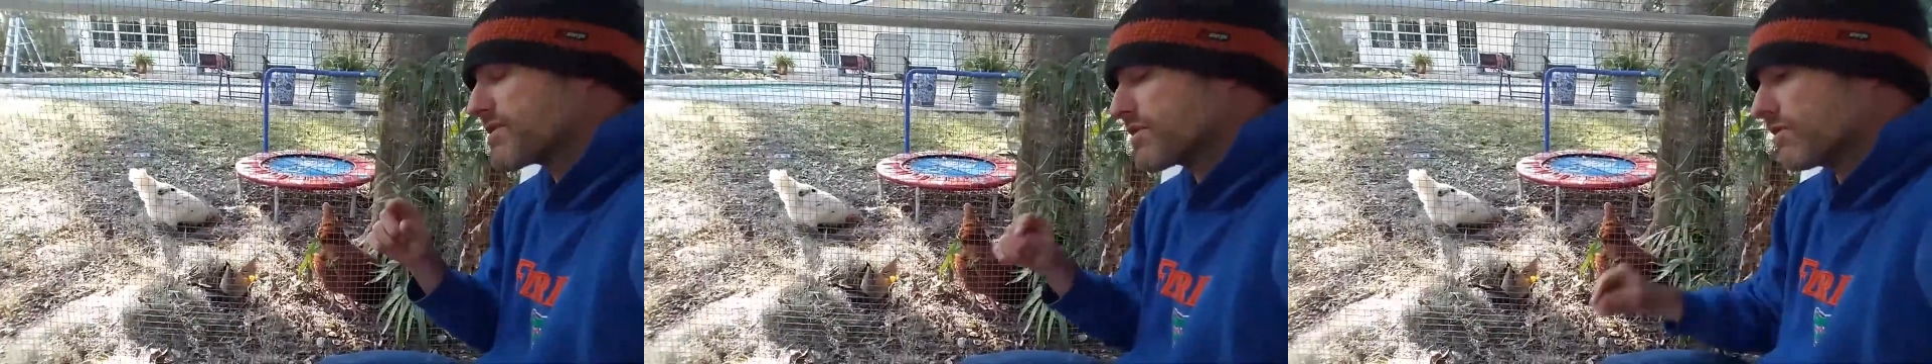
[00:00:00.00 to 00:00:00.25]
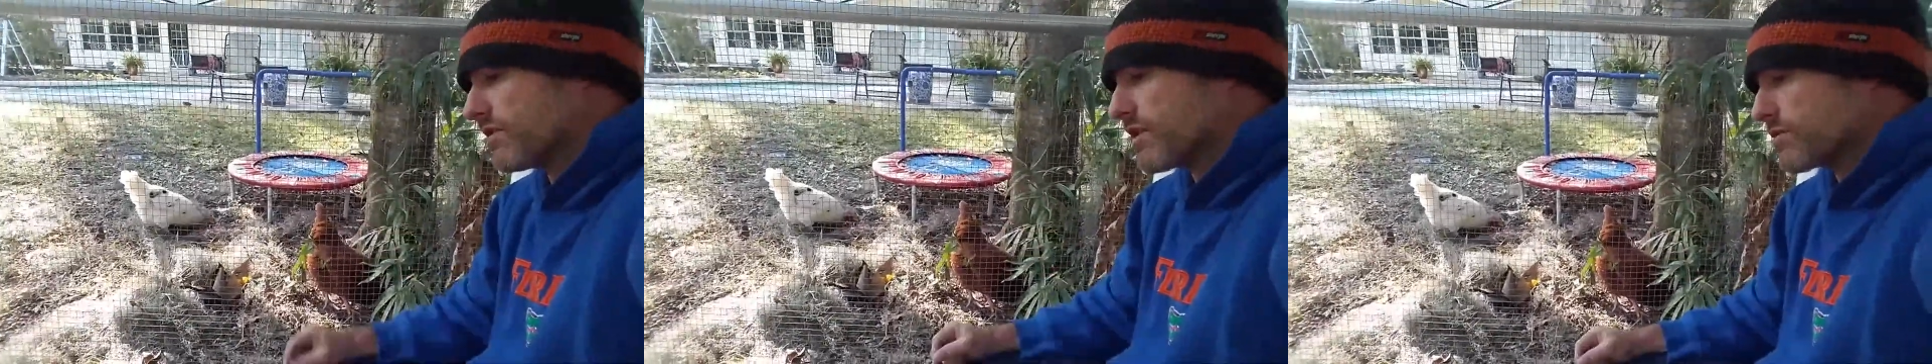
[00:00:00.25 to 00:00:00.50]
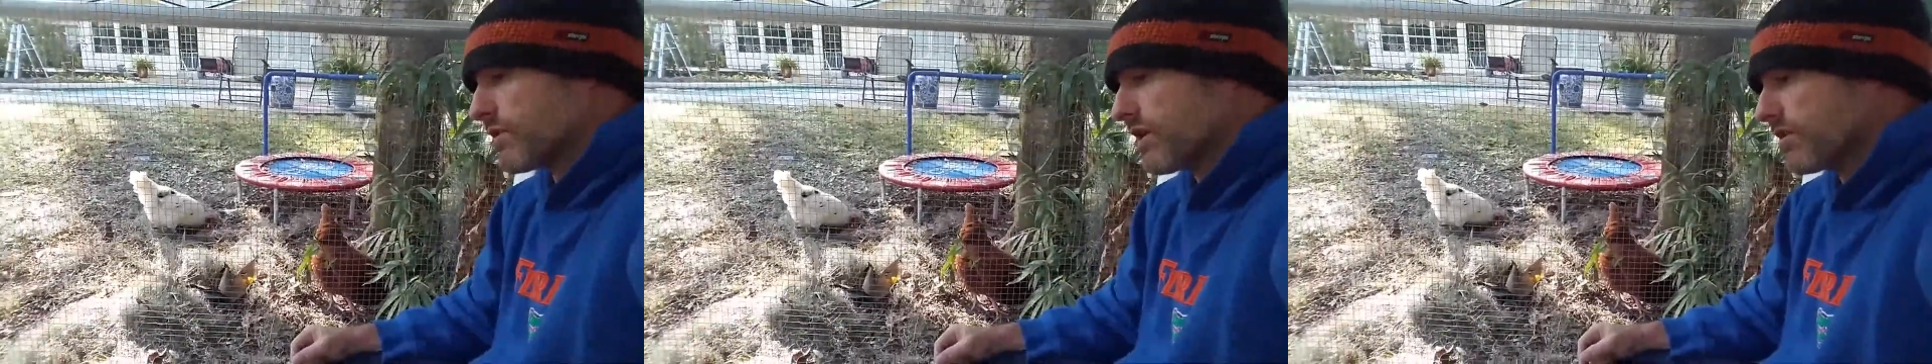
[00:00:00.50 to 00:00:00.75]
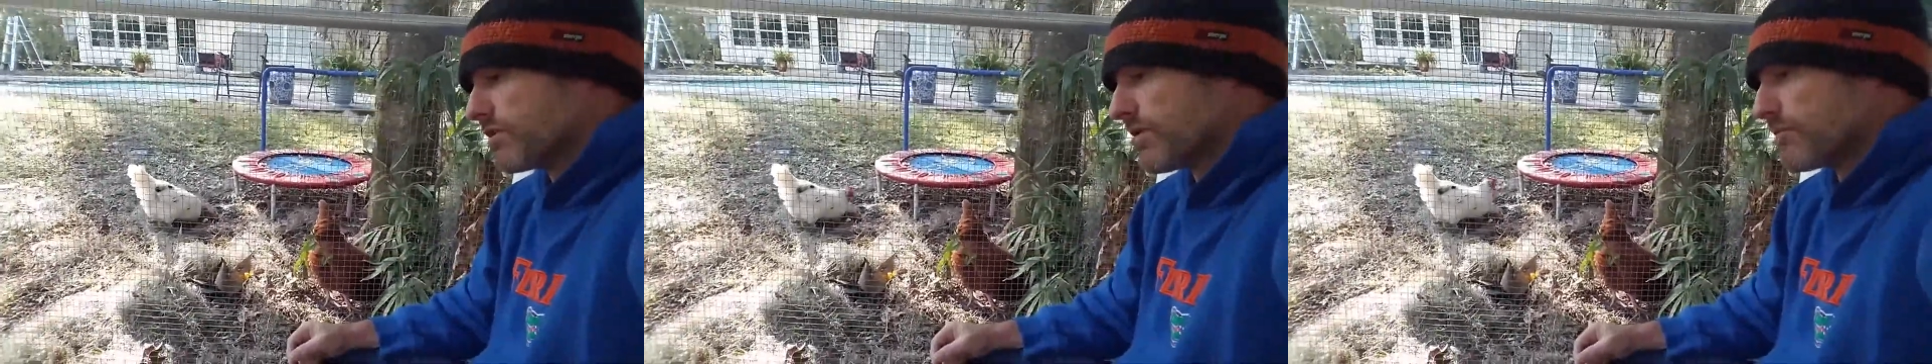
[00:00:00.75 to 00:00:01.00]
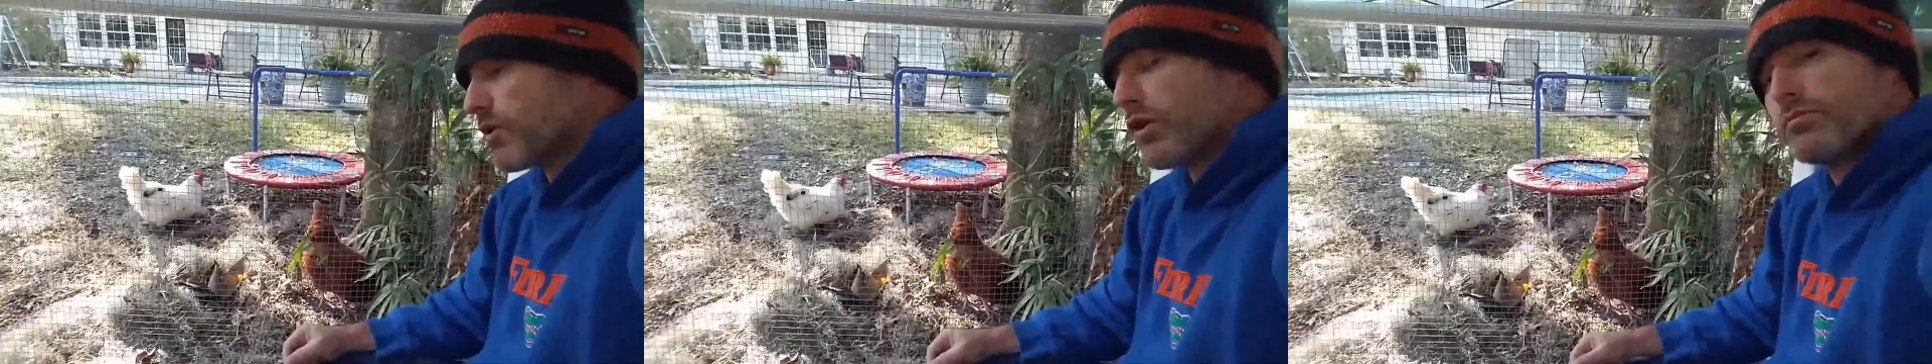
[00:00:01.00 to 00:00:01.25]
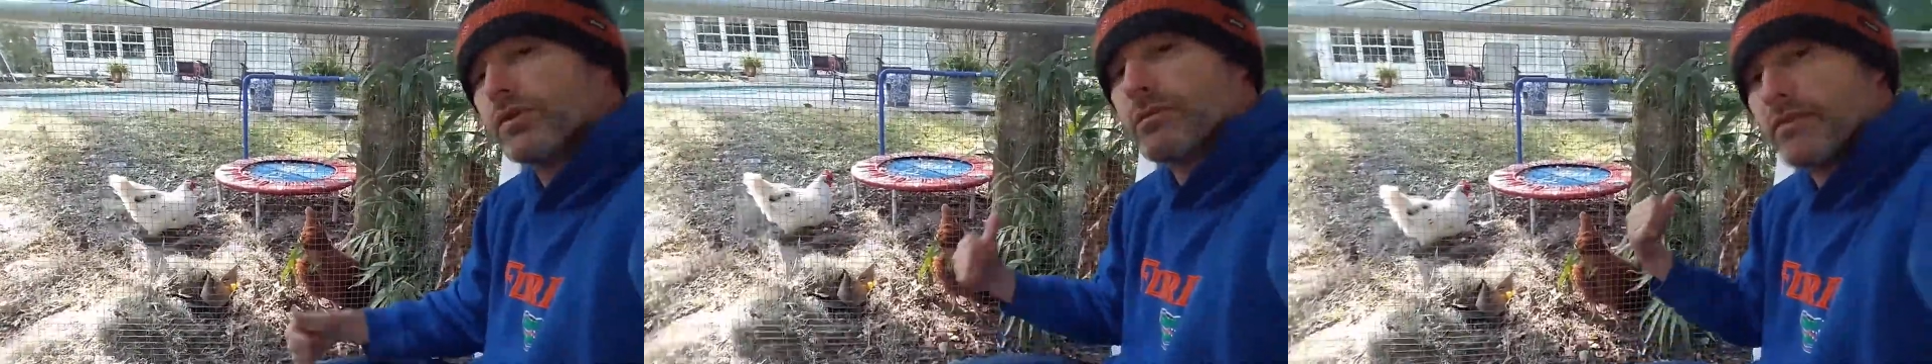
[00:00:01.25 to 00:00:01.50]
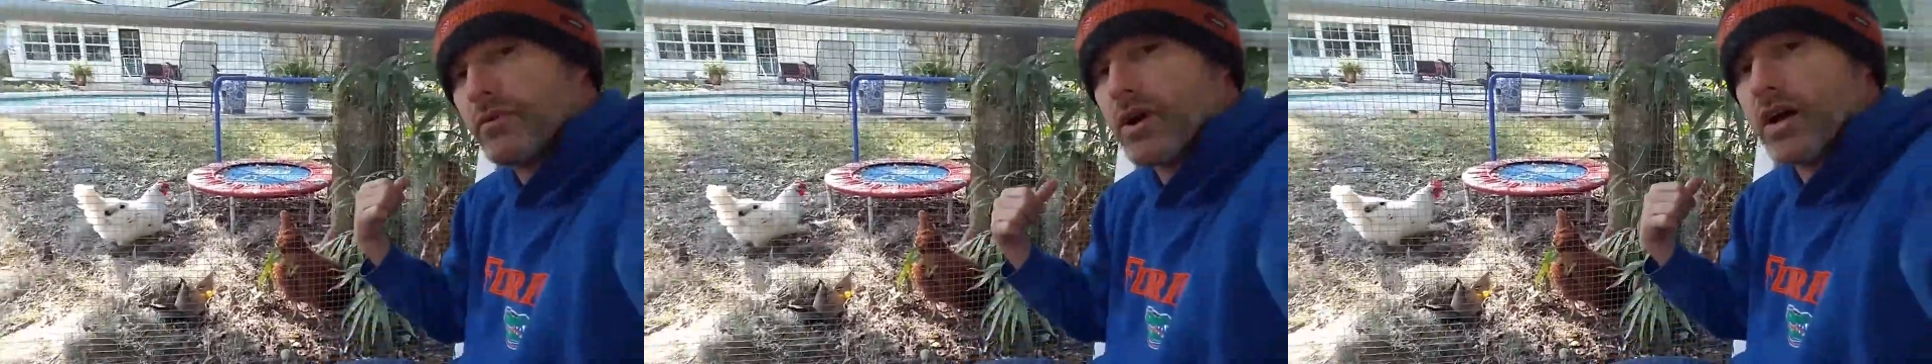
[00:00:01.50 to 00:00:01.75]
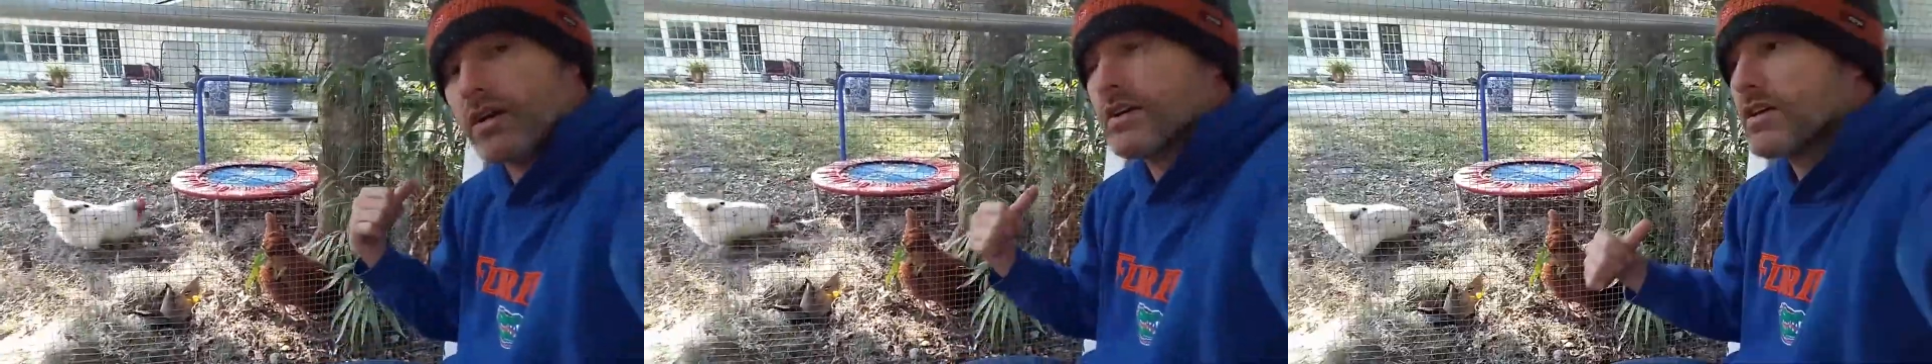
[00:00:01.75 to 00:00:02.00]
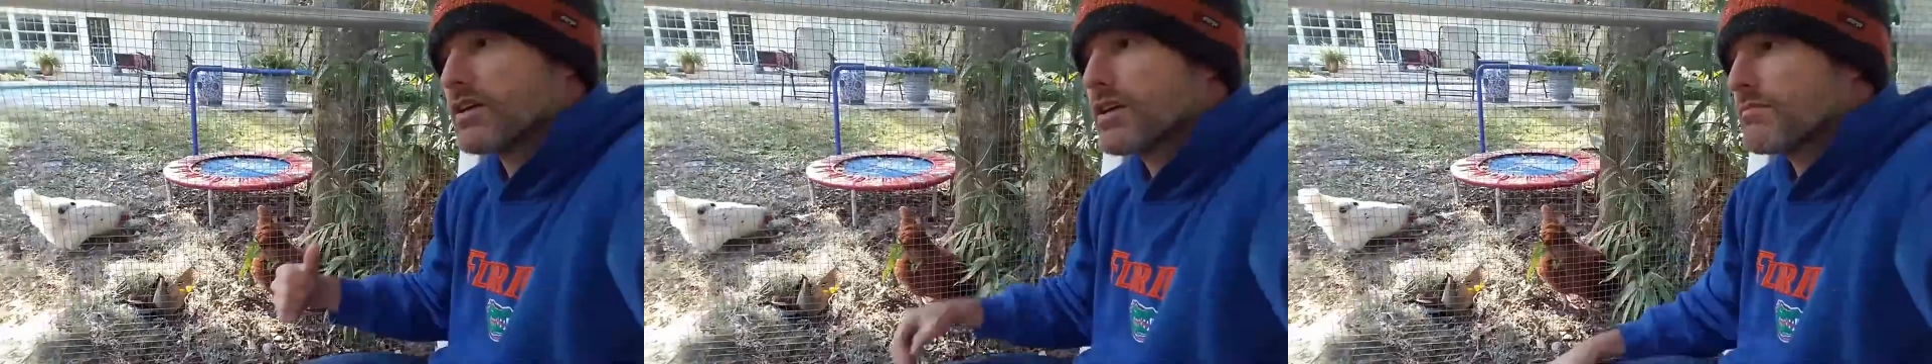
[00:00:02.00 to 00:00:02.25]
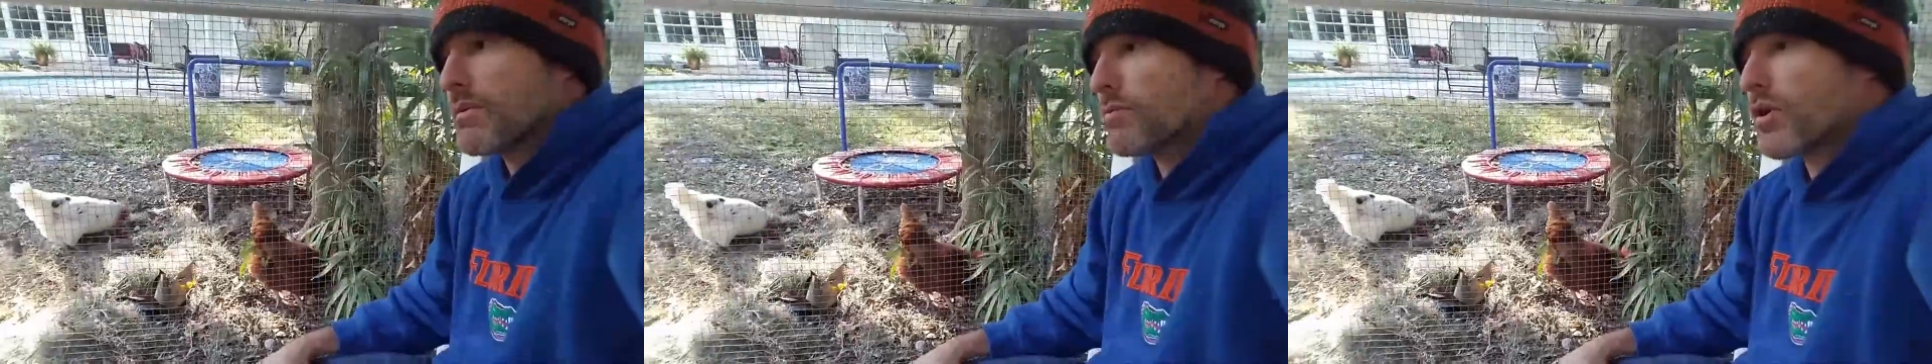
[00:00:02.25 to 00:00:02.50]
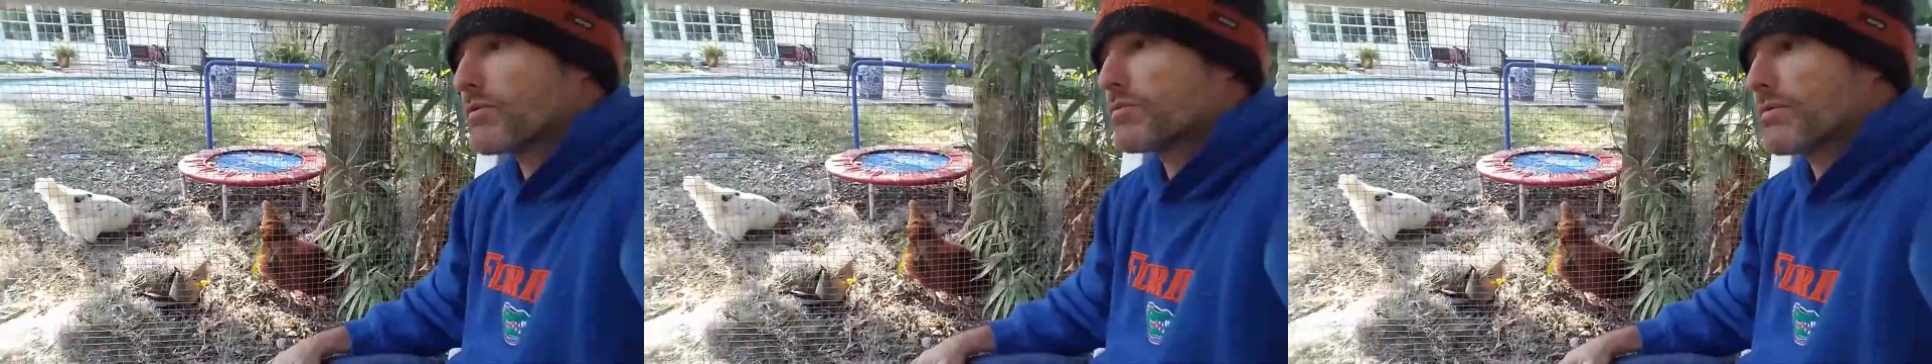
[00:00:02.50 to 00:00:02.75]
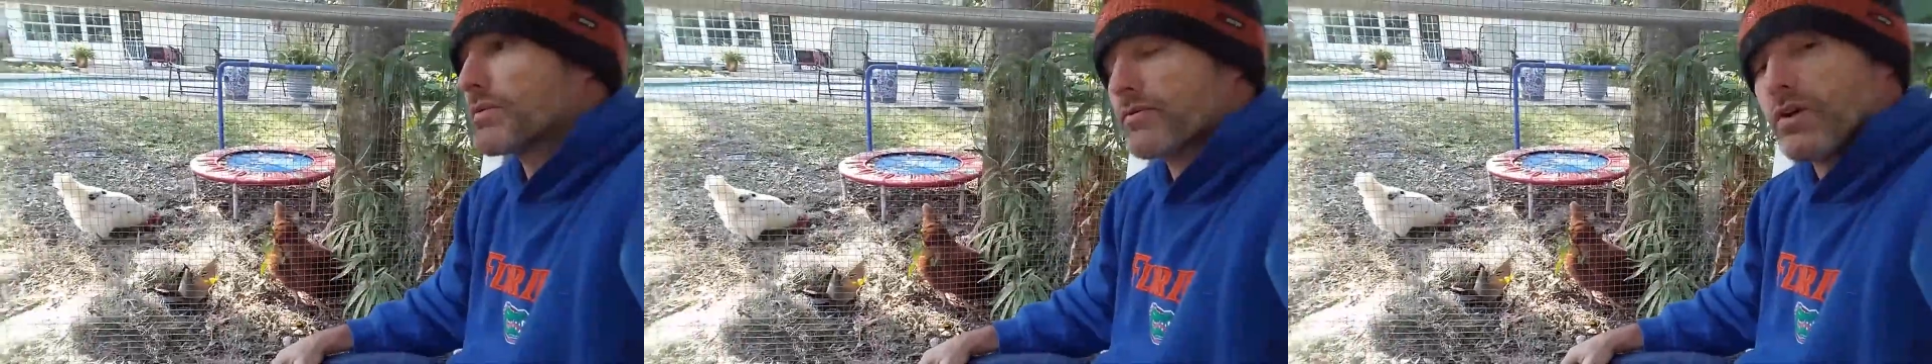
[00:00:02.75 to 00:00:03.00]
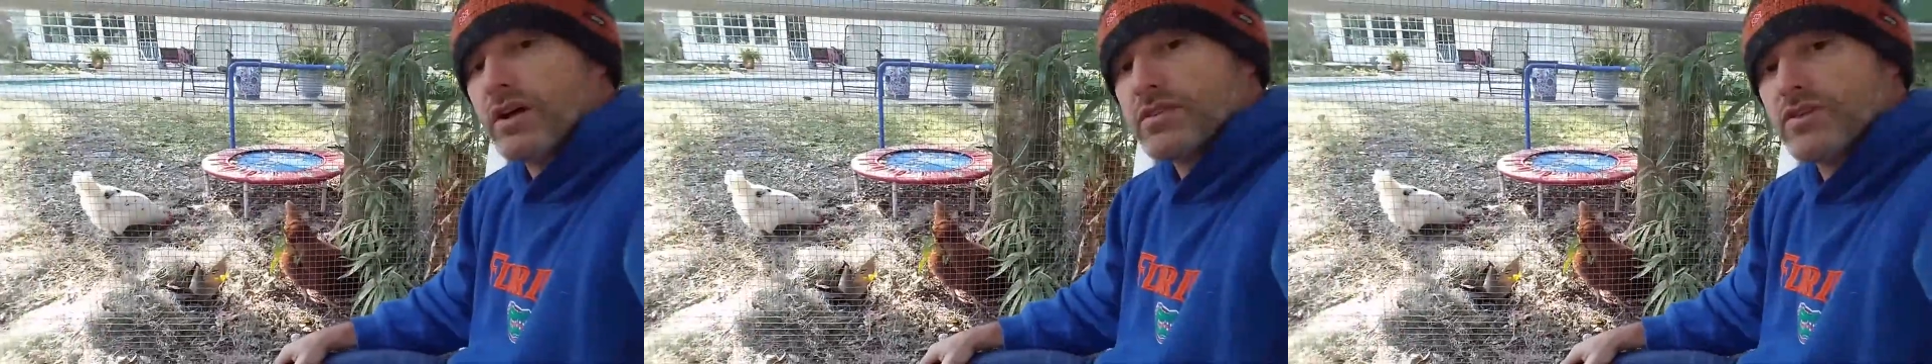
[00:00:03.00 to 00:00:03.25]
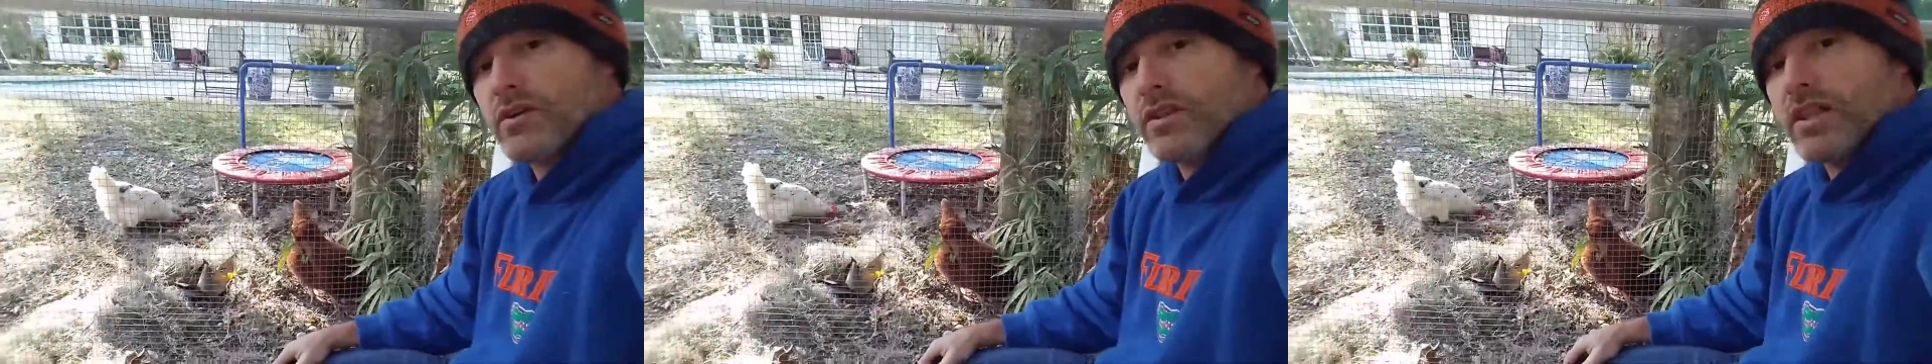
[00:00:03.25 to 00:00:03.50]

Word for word: silver lace Wyandotte, my barred Plymouth Rock the Barred Plymouth Rock started